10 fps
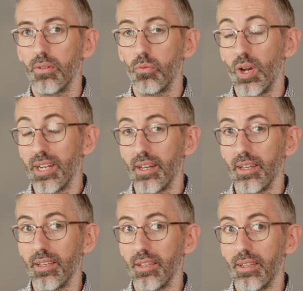when
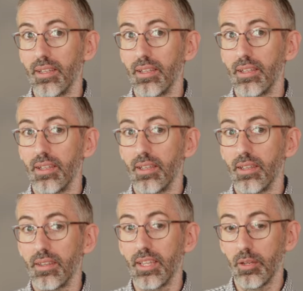I
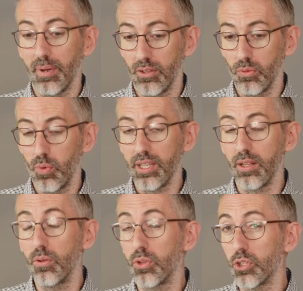think about the way the
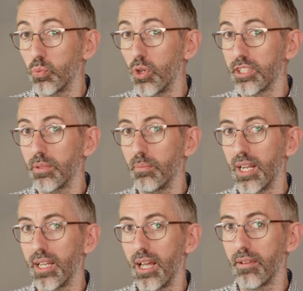Lord has worked in my
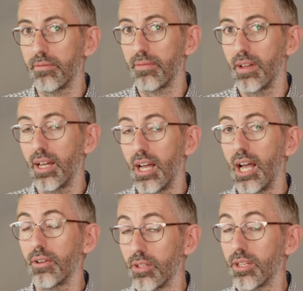life,
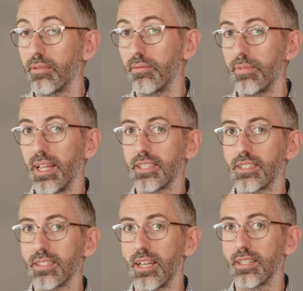I'm going to
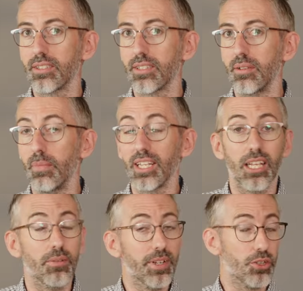confess that my
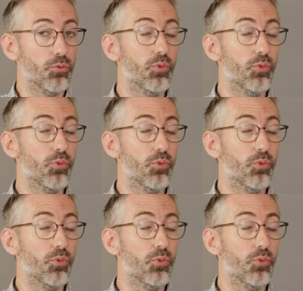salvation